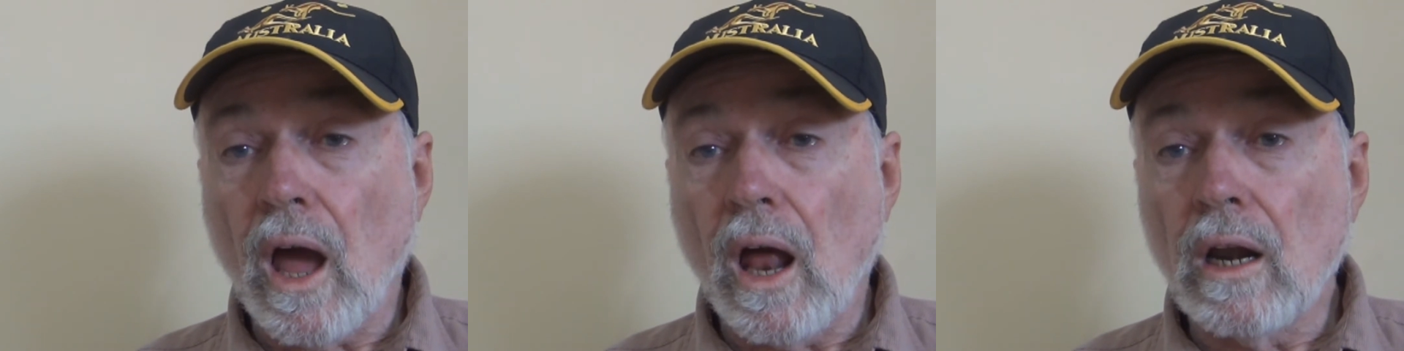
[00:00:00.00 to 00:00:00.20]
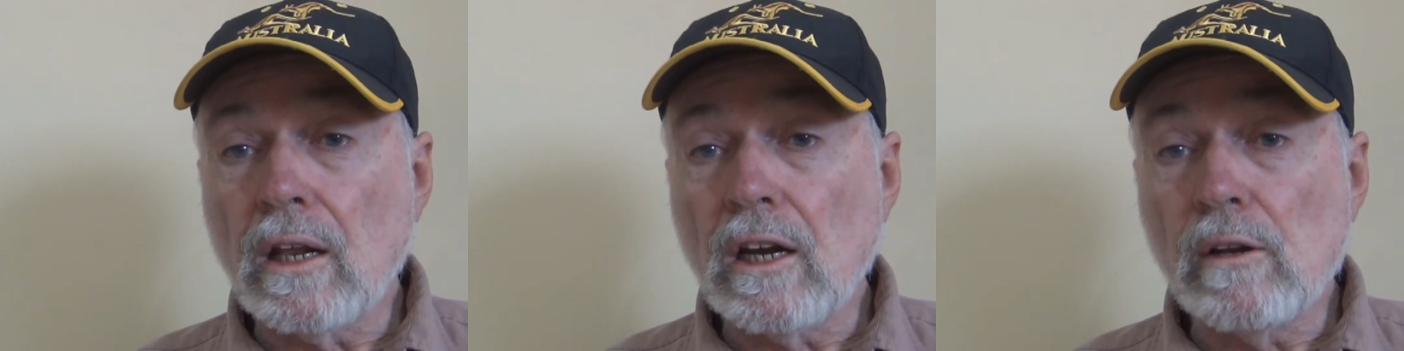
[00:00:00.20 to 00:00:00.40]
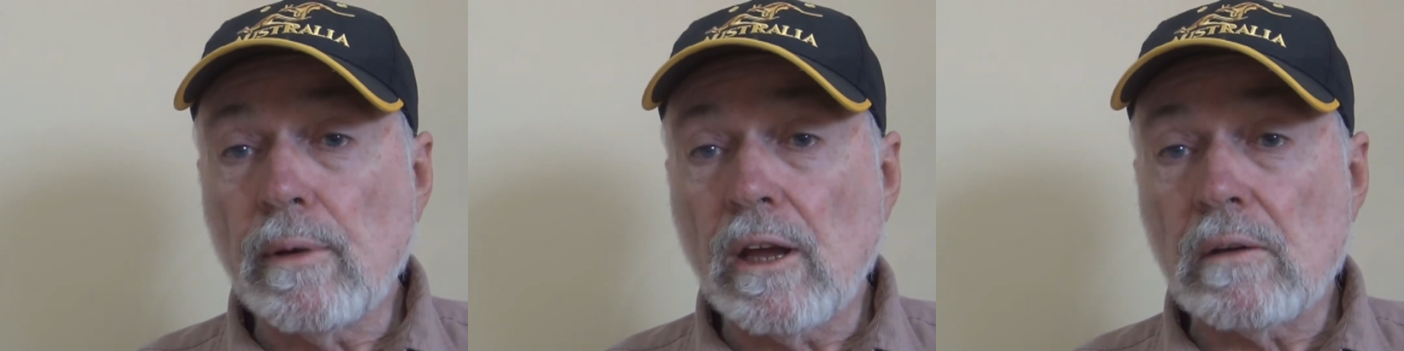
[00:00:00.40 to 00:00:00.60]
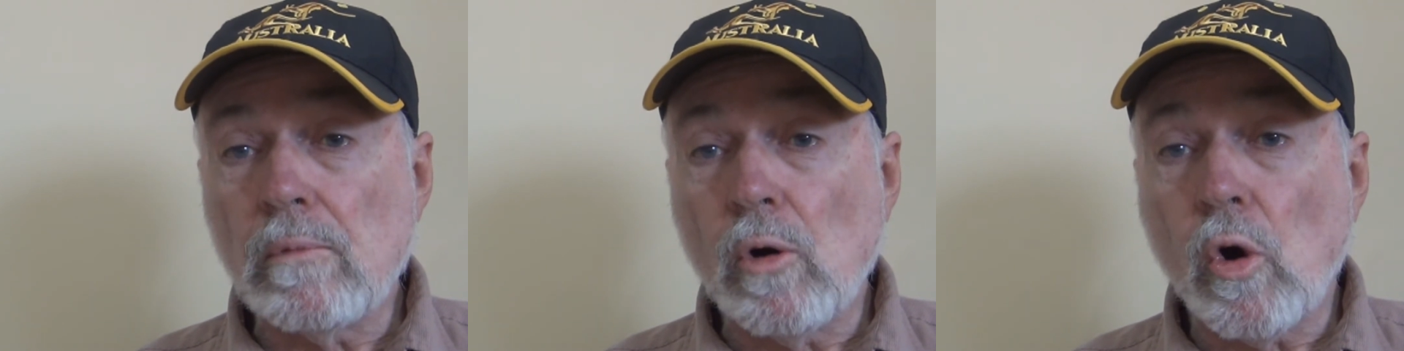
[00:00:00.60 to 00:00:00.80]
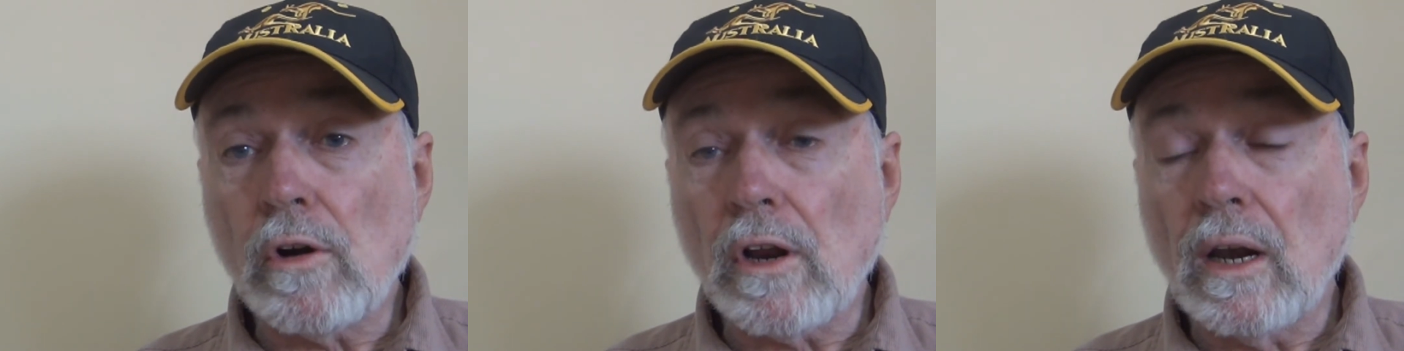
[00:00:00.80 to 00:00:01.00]
a little bit
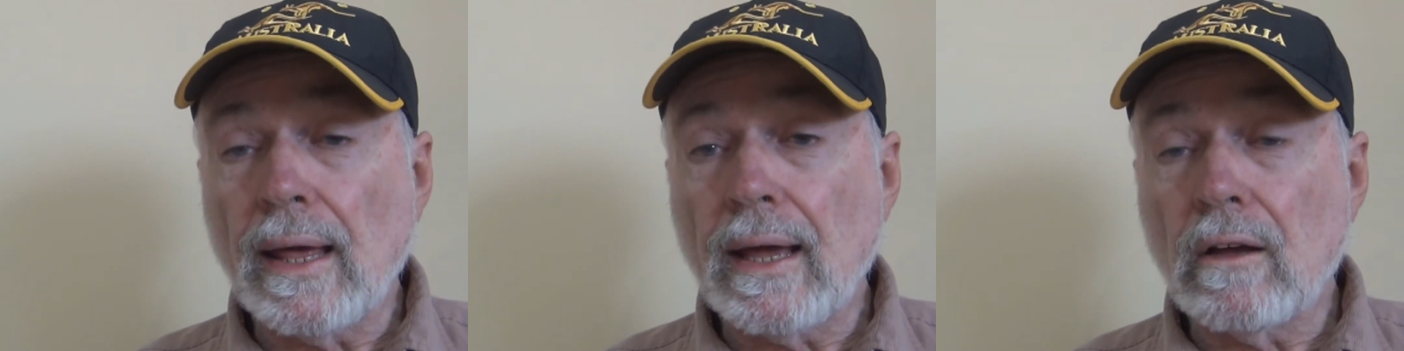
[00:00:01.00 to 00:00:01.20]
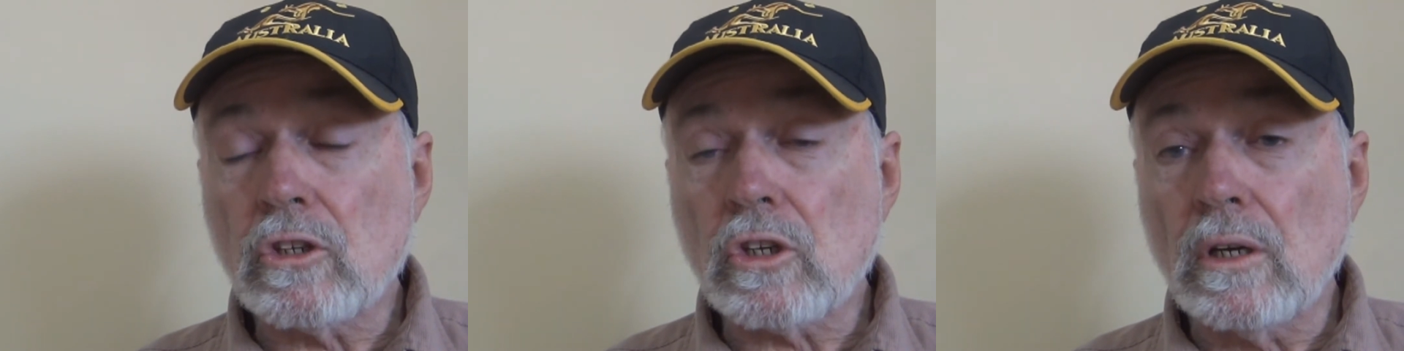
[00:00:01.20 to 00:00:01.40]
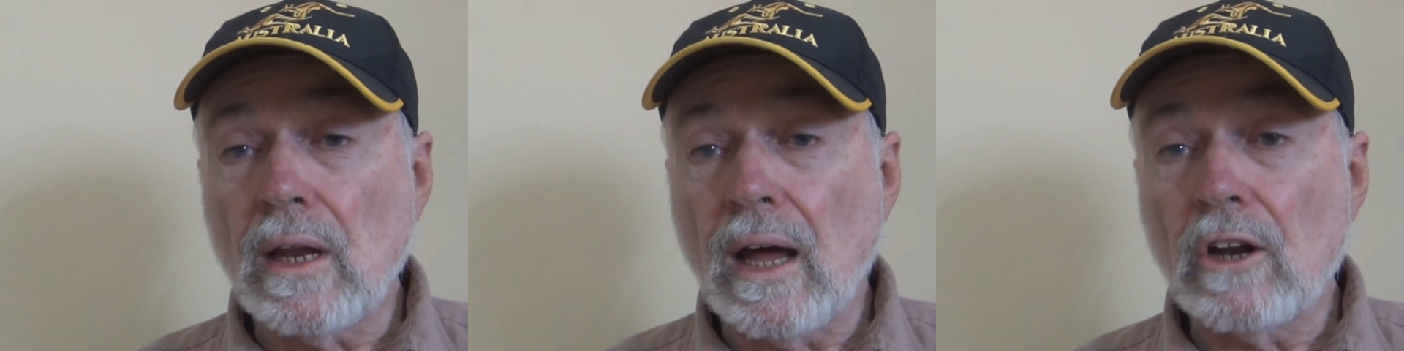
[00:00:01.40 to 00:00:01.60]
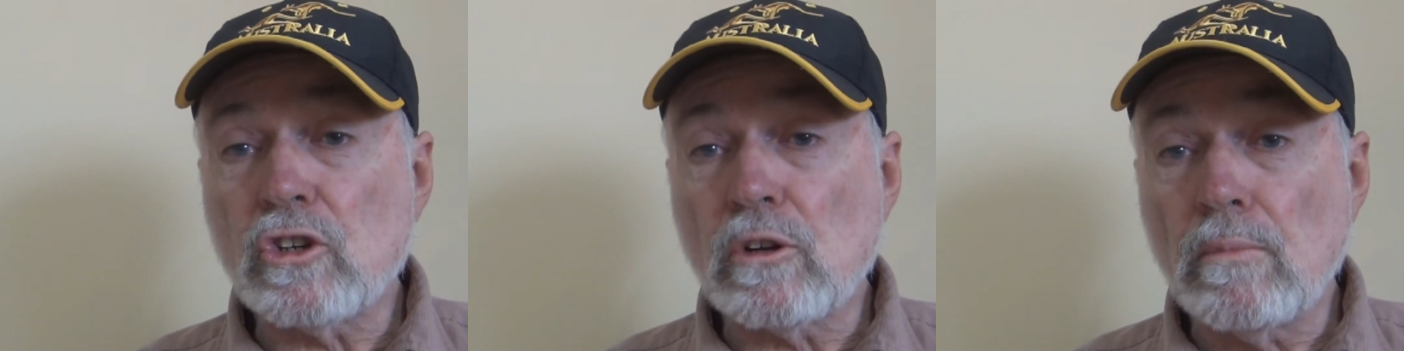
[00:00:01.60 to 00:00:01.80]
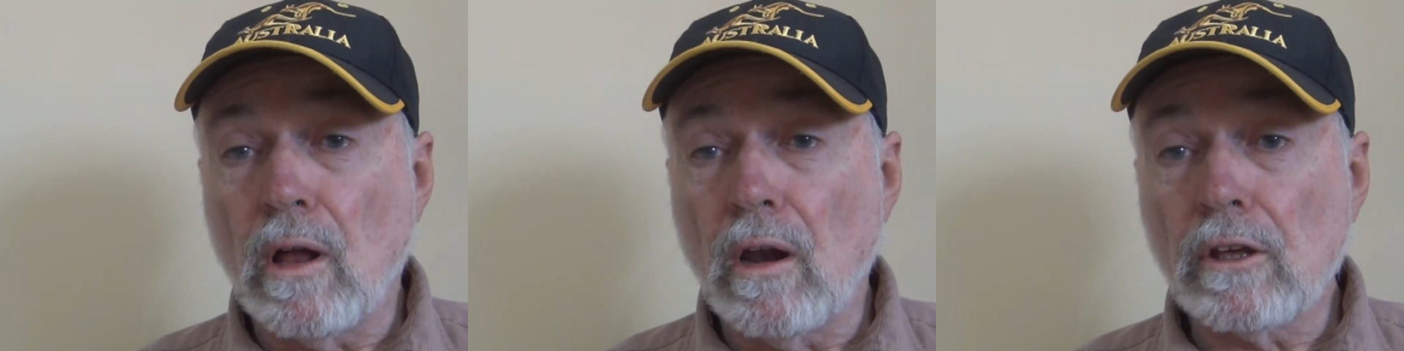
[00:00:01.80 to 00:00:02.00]
more and allows
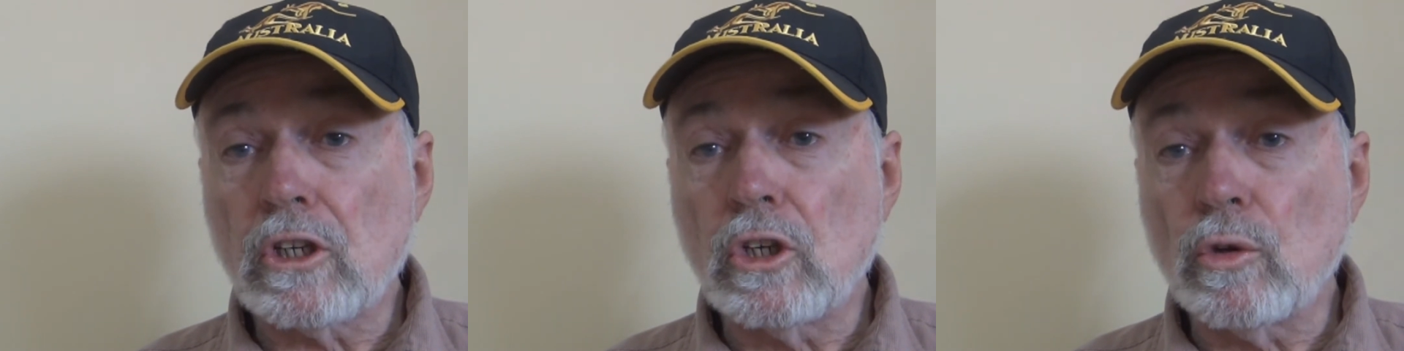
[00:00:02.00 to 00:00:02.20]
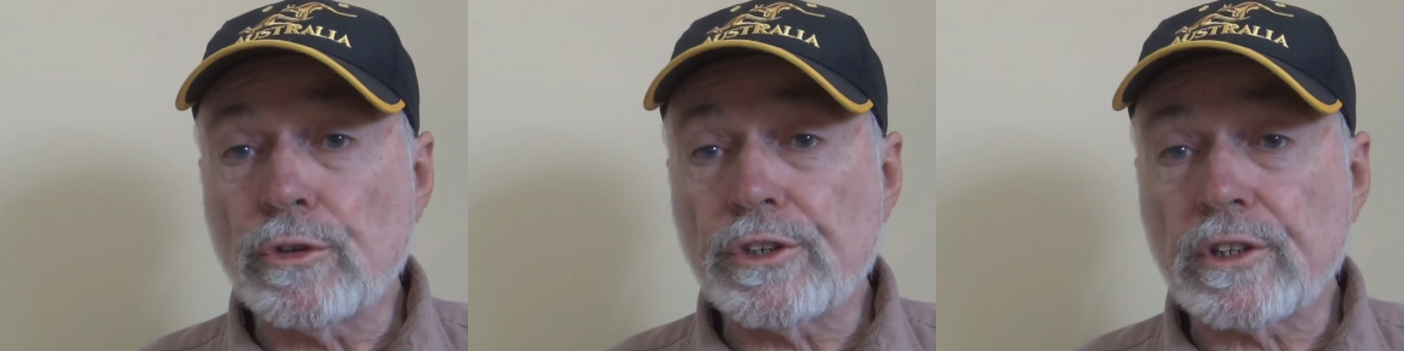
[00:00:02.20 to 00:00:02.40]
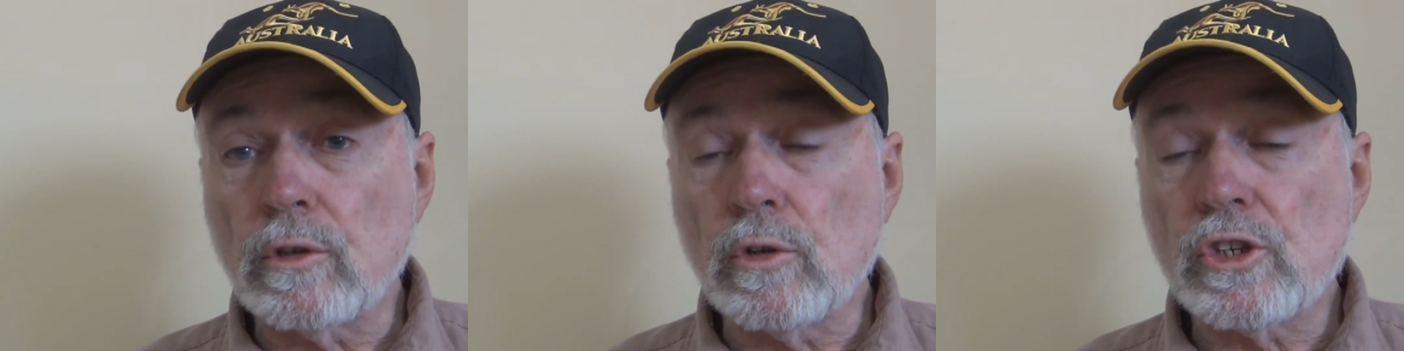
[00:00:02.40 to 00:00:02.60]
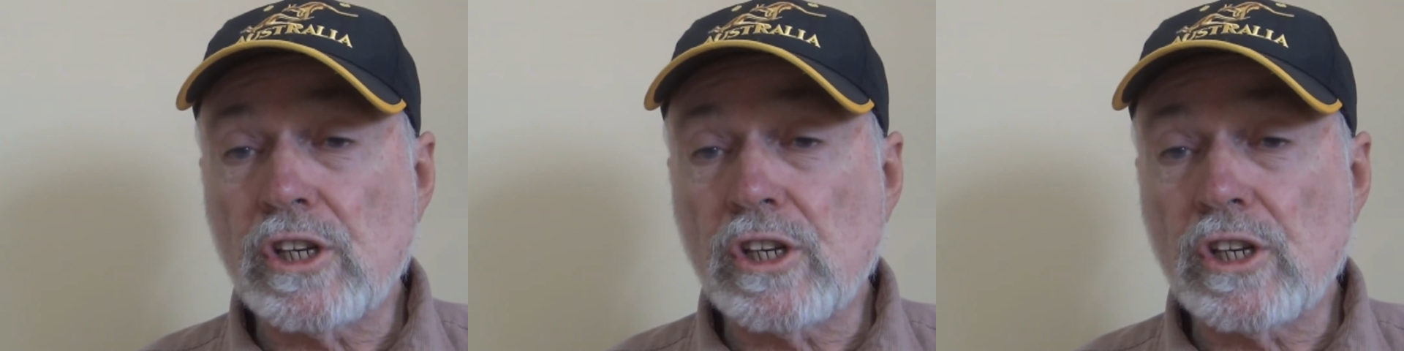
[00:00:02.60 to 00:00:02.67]
larger molecules through,